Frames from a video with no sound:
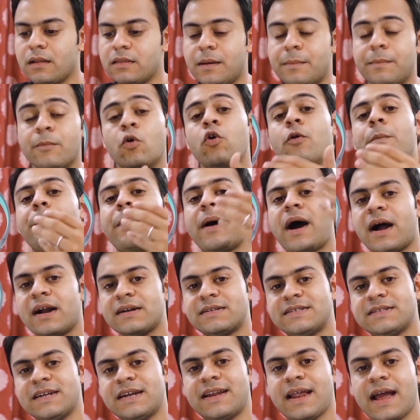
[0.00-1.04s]
the more
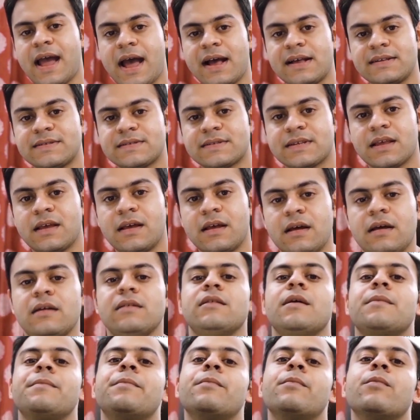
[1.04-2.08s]
parts it has,
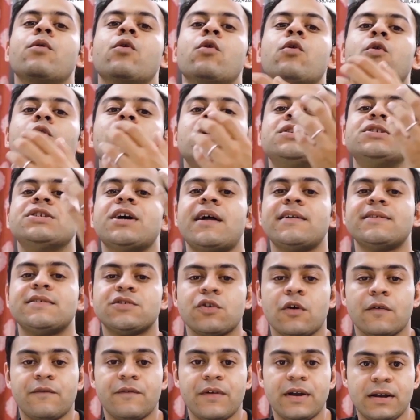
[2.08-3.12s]
the more
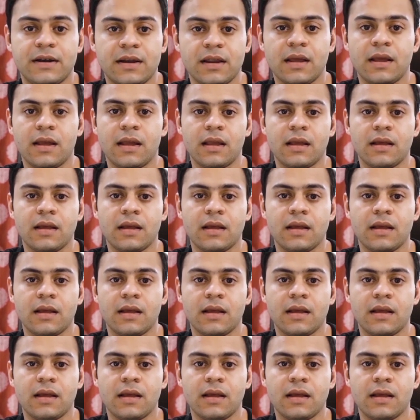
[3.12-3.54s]
chances of it,